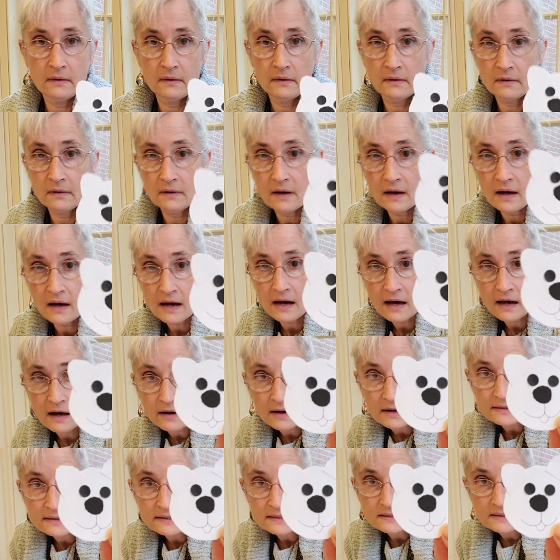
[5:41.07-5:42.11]
of
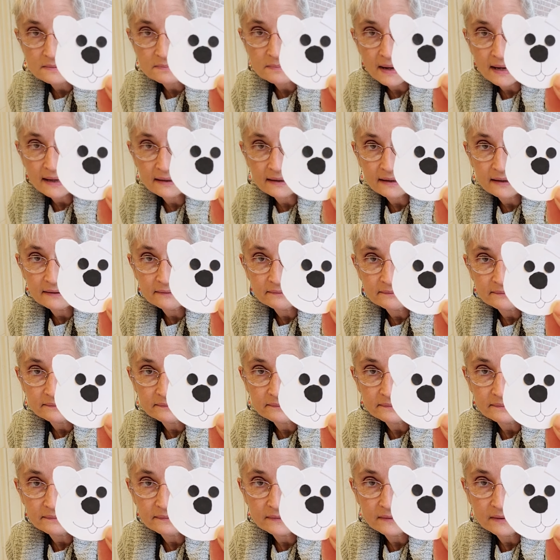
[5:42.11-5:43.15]
a smiley,
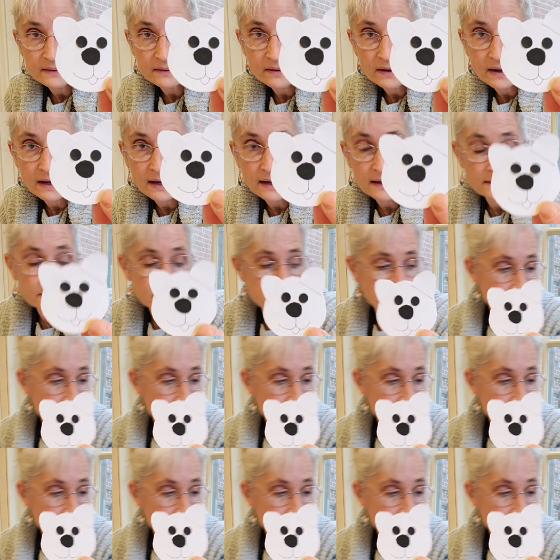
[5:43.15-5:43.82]
okay,